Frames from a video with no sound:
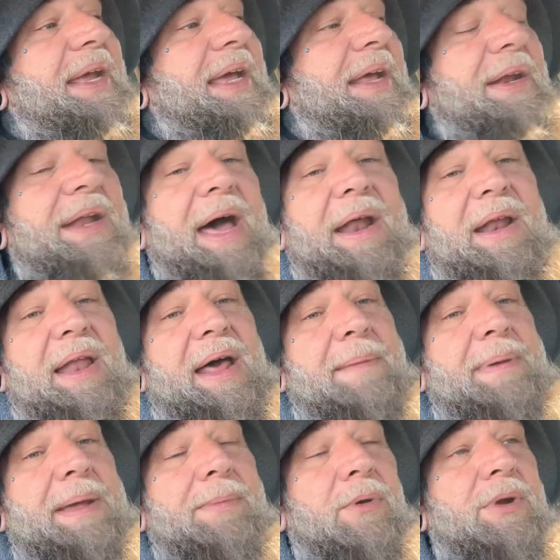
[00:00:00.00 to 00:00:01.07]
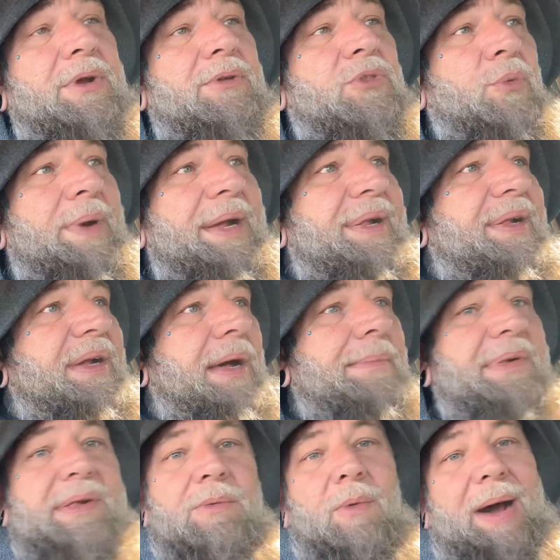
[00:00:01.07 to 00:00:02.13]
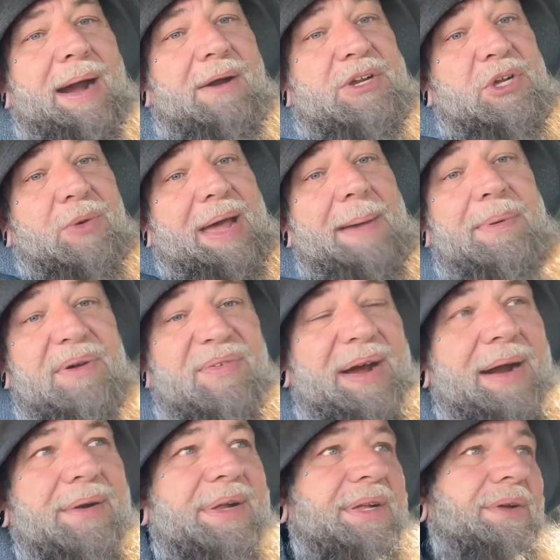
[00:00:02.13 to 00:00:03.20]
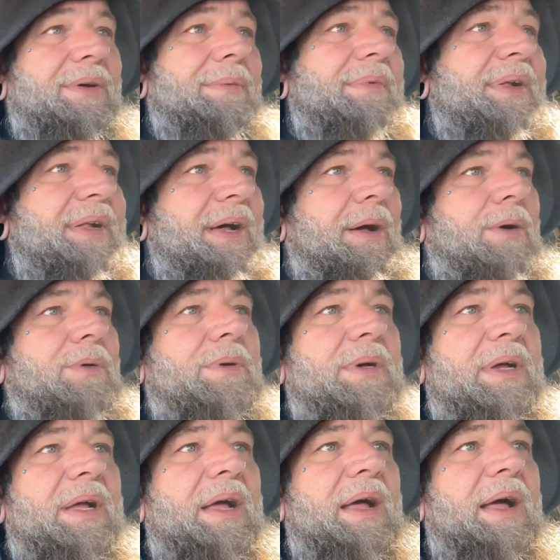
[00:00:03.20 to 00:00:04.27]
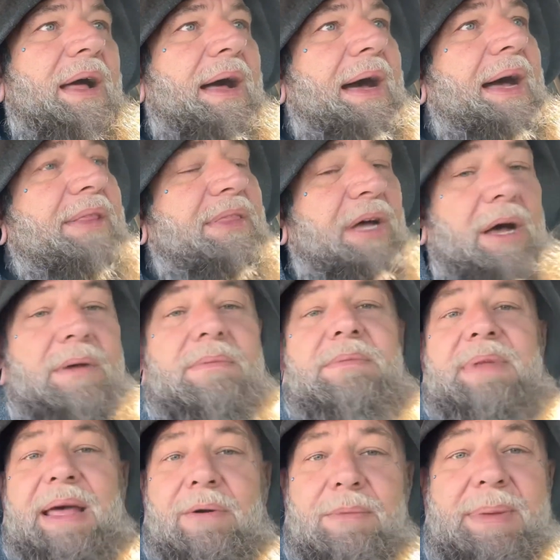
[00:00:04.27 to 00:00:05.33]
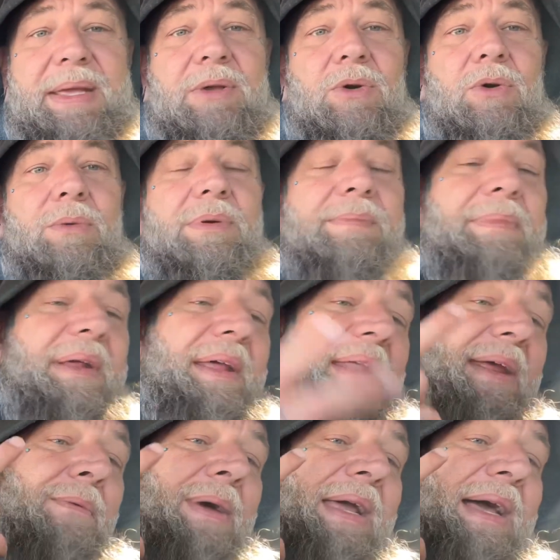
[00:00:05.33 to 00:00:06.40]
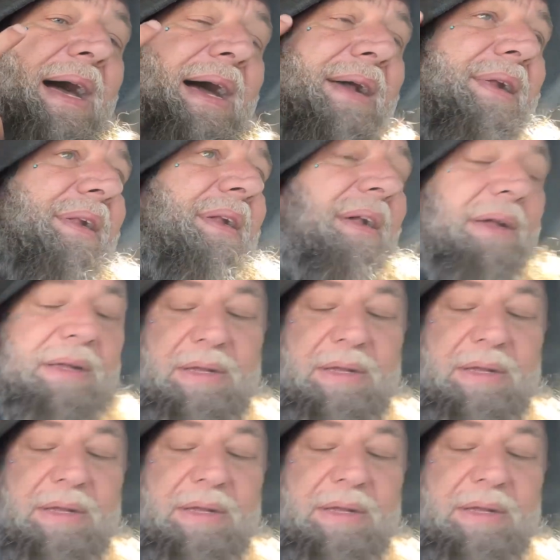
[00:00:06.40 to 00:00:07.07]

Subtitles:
again, not a lot of people do 3 subs and wire 2 amplifiers to them. So I thought that would be cool. But anyway, guys,